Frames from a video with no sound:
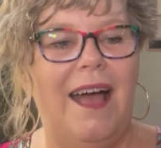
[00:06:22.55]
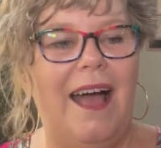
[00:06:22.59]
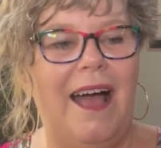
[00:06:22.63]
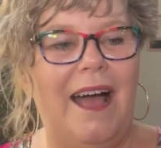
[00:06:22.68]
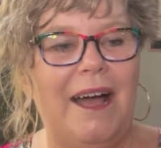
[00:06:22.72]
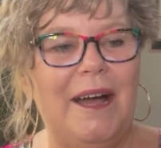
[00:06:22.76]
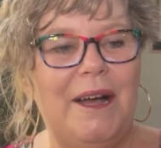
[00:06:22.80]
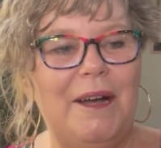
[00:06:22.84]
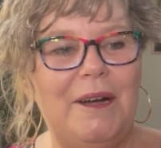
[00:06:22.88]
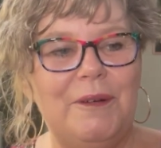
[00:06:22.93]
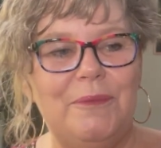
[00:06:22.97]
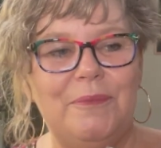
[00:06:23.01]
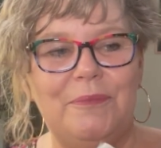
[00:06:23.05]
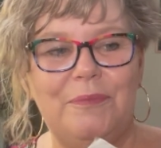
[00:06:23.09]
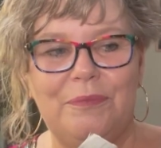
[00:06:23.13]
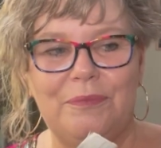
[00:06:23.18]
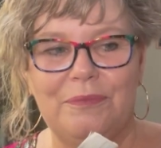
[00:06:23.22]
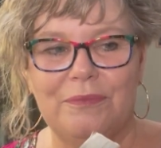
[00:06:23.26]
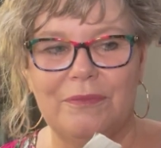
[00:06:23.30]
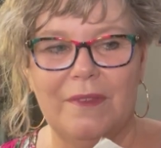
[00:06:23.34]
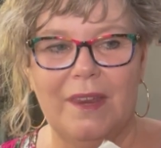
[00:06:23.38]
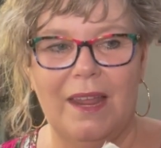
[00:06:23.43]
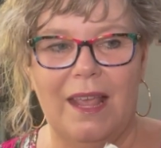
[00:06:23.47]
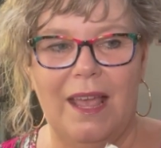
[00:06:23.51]

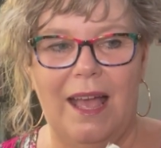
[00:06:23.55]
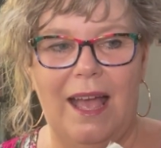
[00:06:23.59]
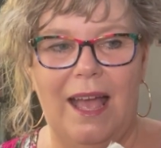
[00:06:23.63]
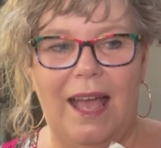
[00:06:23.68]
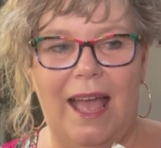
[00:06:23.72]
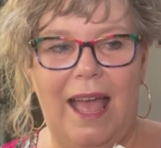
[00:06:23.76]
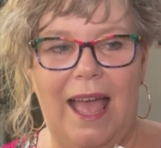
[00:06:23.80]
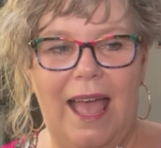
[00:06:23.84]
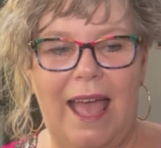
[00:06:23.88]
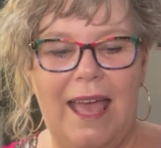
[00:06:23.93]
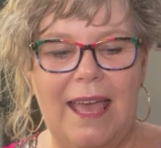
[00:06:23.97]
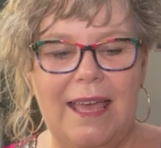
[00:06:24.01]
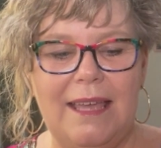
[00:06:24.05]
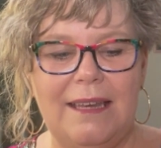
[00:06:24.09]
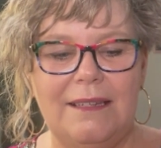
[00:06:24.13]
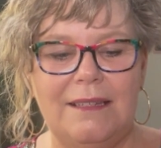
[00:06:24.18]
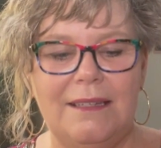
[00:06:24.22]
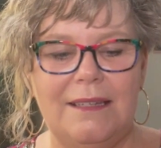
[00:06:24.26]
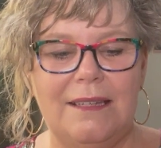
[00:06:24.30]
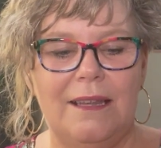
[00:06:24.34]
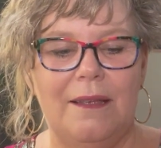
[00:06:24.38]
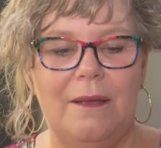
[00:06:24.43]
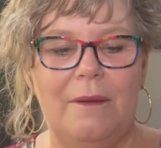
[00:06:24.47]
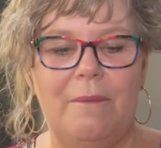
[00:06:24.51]

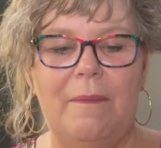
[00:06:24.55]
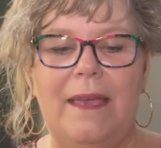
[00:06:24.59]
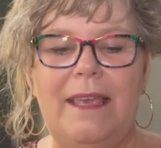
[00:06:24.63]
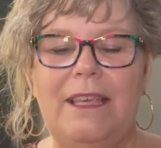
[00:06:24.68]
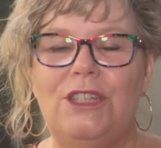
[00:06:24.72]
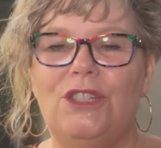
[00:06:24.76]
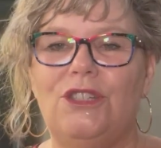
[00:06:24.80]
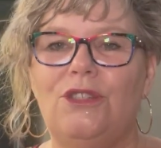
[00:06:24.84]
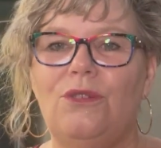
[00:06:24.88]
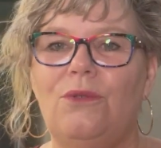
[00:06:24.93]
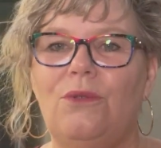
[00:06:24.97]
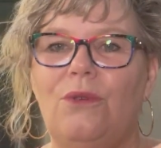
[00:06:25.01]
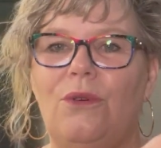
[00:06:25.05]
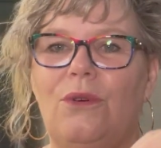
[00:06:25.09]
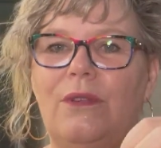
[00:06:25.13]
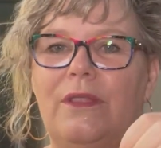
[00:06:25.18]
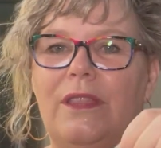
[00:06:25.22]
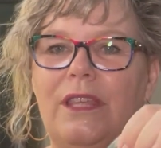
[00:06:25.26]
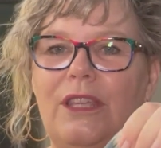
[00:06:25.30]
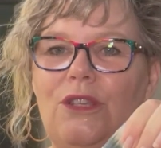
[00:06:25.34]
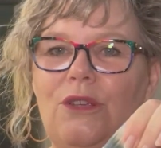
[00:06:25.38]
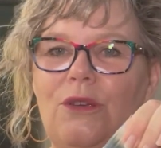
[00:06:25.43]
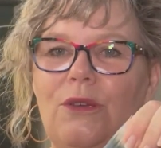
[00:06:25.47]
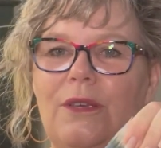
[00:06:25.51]
And make sure
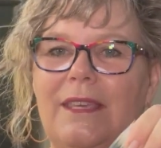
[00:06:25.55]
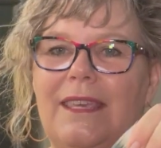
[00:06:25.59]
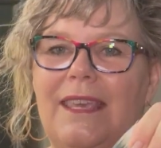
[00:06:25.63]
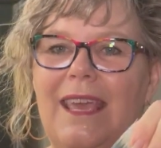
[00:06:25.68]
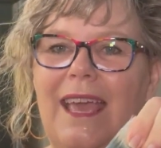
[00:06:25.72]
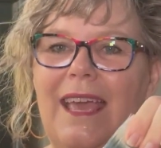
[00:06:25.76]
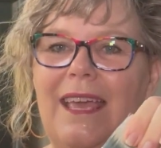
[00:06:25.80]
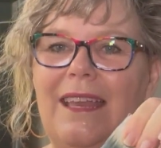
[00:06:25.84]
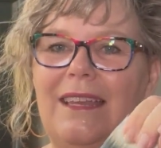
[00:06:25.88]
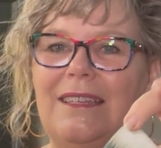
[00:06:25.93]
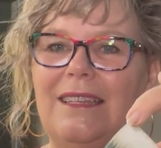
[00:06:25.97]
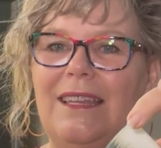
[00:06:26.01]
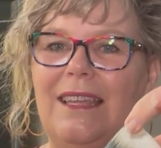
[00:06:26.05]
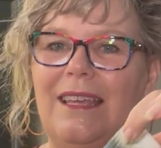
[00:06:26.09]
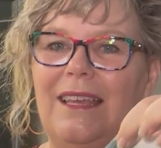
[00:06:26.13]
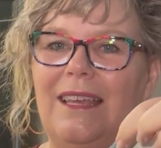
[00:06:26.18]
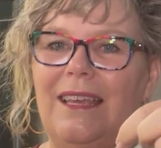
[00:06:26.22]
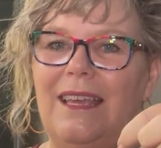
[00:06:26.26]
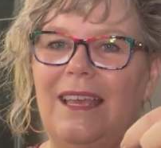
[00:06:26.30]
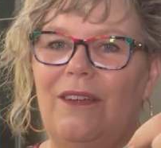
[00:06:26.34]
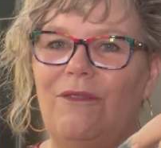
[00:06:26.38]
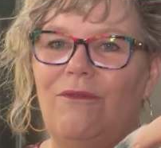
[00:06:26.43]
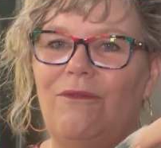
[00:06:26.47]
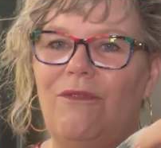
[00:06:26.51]
that you get
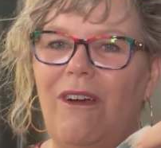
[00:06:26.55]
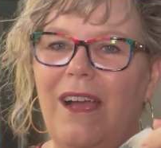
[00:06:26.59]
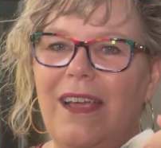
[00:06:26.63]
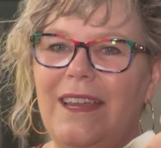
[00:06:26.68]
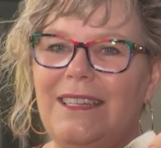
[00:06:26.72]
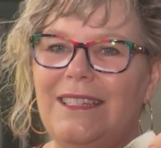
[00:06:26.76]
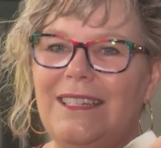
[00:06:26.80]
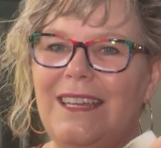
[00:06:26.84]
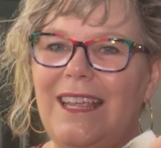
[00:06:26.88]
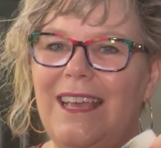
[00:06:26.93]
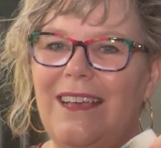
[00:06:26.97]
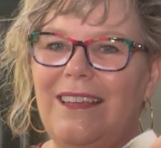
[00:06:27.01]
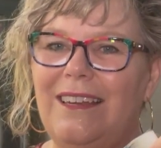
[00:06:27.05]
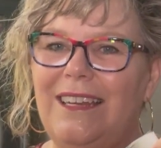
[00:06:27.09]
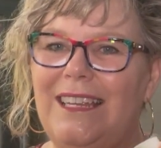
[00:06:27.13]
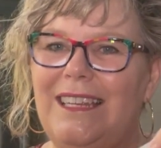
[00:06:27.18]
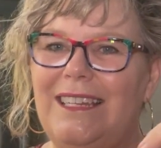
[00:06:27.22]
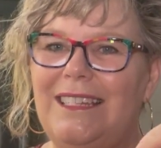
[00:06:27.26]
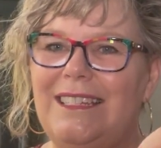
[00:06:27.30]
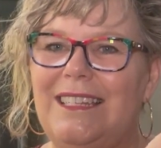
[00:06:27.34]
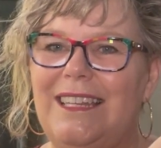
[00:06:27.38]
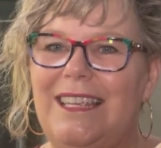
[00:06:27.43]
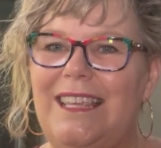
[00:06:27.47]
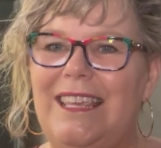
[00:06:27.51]
right down
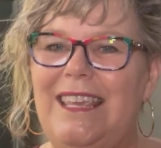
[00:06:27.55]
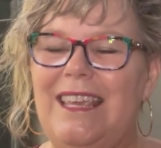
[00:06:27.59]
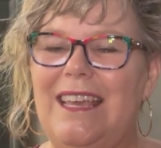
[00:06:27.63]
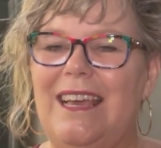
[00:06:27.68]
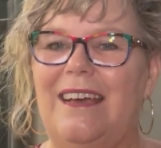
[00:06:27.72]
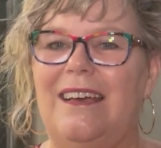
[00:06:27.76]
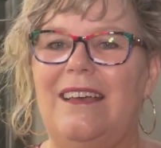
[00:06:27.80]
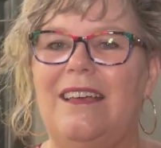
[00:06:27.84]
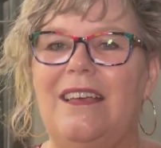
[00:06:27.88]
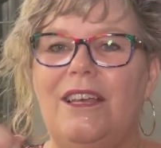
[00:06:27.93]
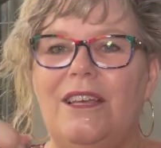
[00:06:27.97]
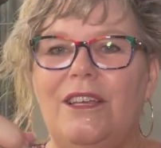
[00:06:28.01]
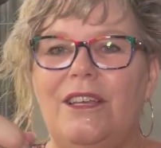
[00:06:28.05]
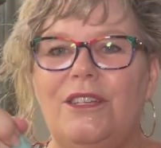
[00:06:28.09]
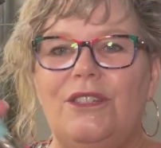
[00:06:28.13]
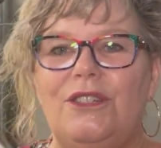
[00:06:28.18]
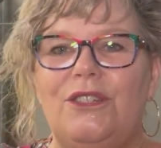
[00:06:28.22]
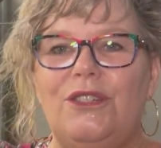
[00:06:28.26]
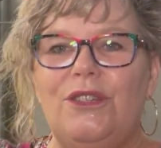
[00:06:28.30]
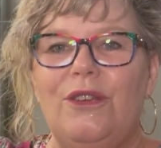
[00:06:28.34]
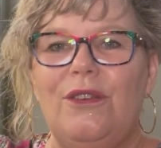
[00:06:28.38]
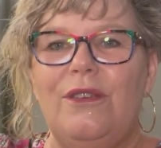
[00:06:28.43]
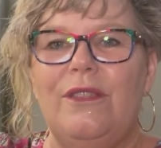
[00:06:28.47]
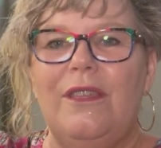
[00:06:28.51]
into here.
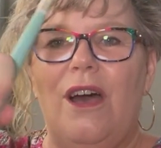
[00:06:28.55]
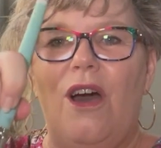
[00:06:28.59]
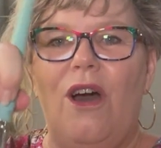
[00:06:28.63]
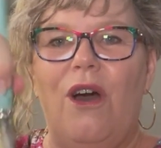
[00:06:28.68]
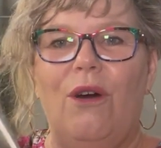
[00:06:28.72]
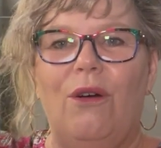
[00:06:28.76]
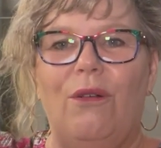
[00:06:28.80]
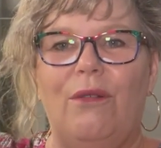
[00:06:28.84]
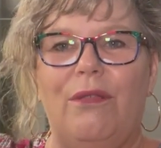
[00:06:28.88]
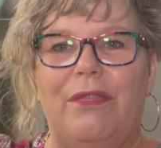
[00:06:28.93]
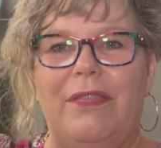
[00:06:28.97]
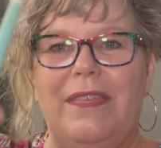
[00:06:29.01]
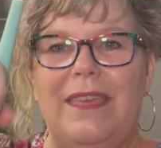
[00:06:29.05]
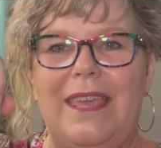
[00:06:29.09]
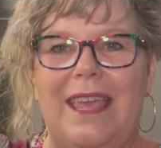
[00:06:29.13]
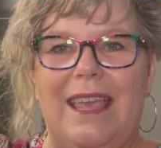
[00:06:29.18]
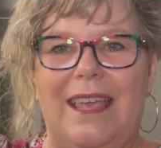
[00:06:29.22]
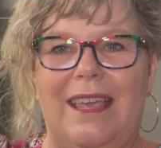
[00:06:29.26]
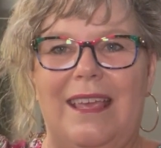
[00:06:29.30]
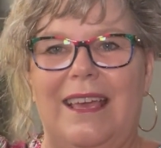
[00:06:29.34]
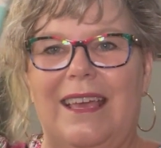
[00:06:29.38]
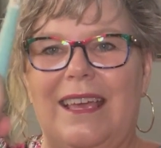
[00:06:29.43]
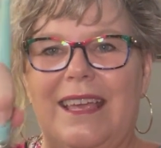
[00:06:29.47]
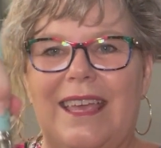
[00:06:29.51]
Do the whole
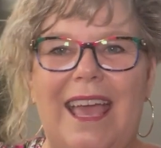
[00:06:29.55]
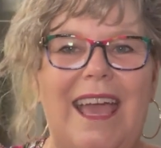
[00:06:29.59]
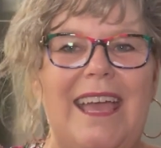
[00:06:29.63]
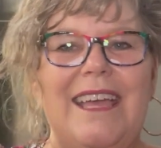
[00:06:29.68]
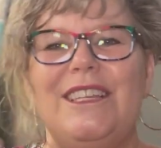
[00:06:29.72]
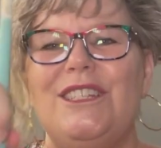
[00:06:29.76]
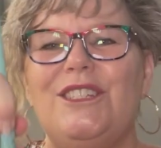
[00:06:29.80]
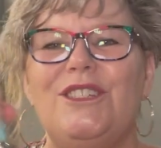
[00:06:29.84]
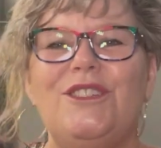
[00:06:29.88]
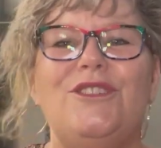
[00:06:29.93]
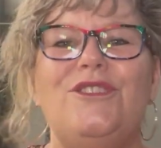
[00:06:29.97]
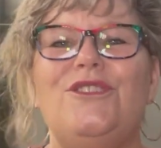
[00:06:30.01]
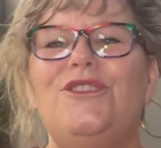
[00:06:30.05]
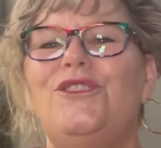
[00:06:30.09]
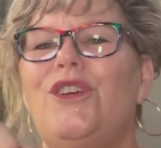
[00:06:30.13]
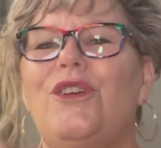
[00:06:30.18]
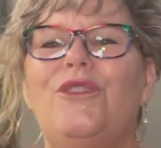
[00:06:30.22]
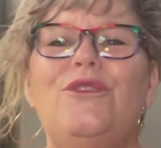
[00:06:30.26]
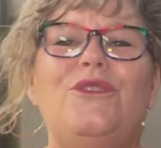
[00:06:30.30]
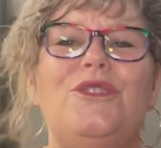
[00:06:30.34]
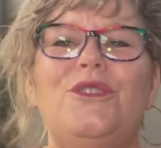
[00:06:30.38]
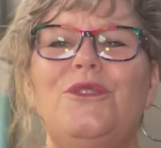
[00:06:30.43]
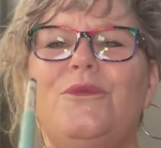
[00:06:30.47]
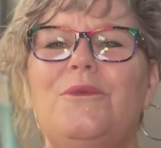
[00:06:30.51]
thing, okay?
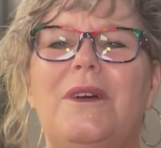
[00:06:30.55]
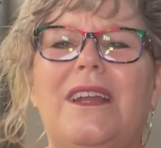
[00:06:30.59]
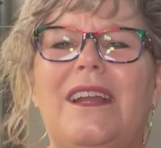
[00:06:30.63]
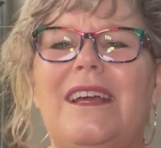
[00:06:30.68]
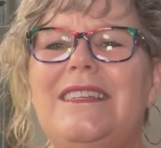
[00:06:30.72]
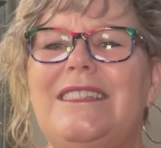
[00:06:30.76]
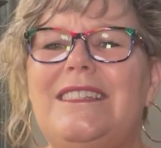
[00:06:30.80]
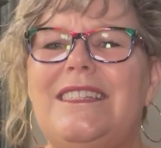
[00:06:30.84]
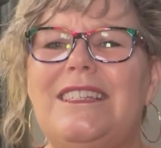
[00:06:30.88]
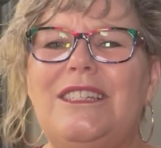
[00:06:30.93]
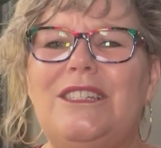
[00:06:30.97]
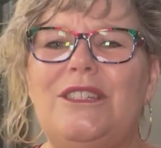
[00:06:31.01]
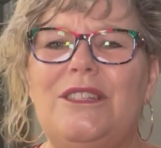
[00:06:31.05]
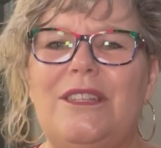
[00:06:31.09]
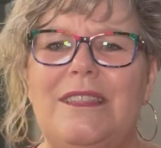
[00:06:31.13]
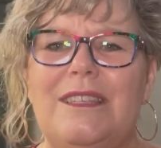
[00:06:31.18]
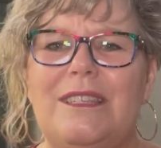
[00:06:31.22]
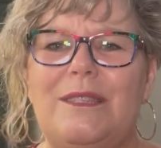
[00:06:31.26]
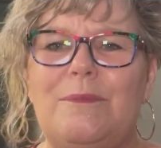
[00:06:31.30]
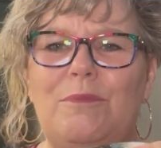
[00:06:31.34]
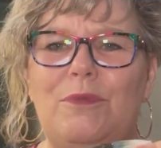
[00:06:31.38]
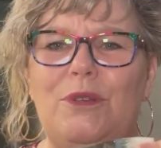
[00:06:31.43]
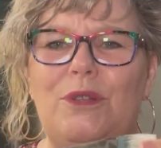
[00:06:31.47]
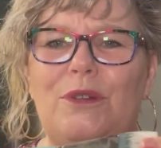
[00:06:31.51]
Don't do what I did to
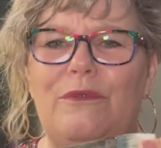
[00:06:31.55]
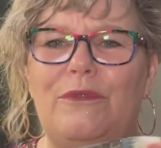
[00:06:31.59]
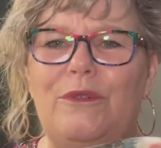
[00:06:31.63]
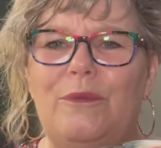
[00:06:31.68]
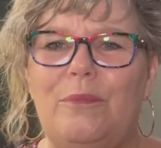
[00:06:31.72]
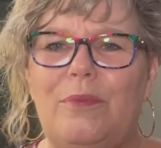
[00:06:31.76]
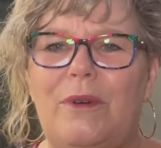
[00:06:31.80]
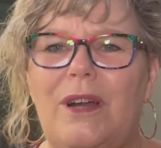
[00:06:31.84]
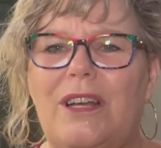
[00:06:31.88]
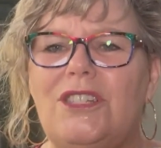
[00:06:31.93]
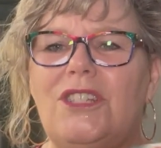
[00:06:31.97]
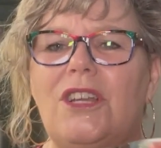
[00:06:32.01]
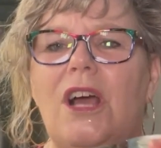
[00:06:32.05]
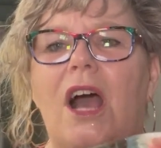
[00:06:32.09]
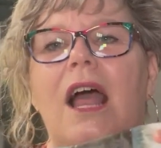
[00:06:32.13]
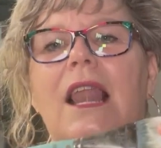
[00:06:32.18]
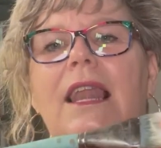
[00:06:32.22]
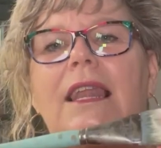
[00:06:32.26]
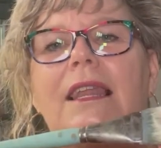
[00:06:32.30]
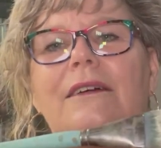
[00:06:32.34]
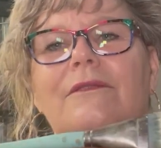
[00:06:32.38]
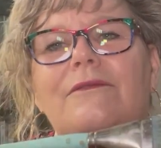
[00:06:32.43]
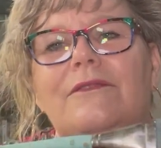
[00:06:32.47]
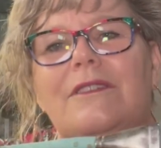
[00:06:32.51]
this beautiful brush. I
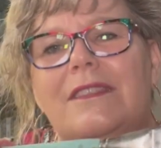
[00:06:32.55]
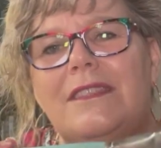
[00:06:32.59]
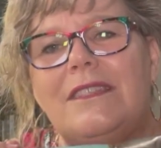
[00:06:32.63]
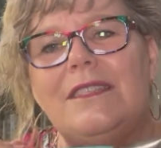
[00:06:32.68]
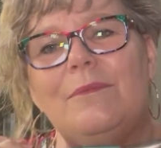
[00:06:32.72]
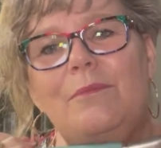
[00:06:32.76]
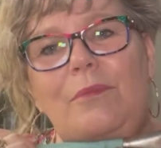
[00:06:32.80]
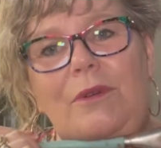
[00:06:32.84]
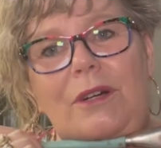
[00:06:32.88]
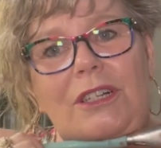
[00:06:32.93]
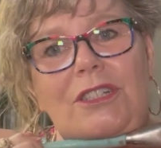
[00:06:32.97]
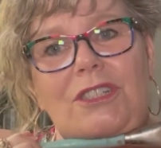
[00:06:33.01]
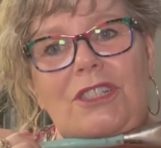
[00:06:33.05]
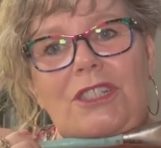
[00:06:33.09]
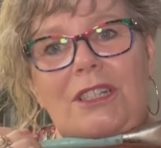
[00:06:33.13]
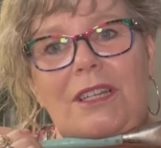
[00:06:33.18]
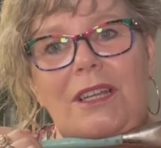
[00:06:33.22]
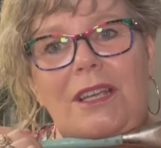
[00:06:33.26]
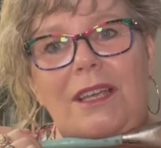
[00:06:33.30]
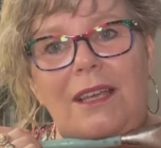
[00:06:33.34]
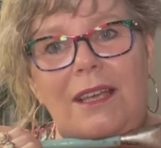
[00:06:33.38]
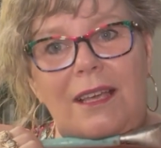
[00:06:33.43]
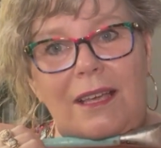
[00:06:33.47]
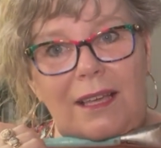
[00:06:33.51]
loved this brush
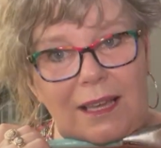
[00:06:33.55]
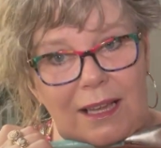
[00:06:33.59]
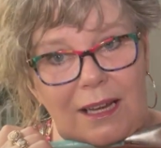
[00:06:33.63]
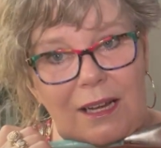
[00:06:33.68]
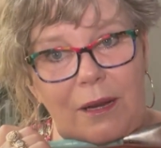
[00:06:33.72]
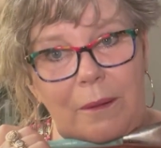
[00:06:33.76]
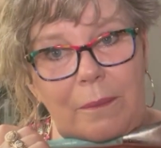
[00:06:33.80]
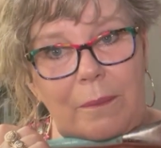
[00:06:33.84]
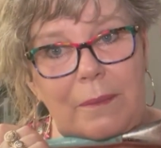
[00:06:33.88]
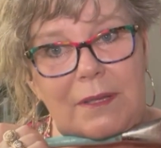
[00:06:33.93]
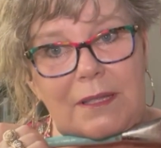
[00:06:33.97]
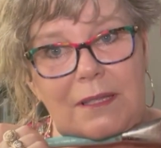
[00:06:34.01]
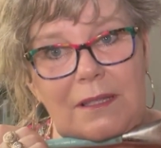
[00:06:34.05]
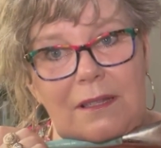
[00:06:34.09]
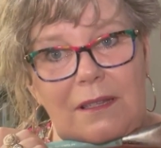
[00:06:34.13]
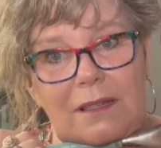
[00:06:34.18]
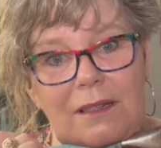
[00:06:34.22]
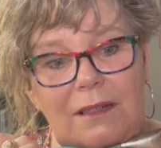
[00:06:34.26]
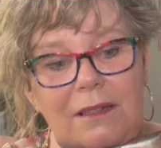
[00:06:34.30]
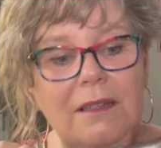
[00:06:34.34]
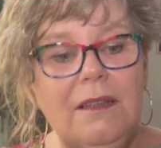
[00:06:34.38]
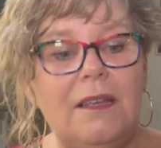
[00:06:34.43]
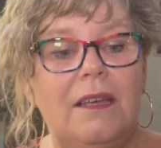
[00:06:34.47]
and I miss it.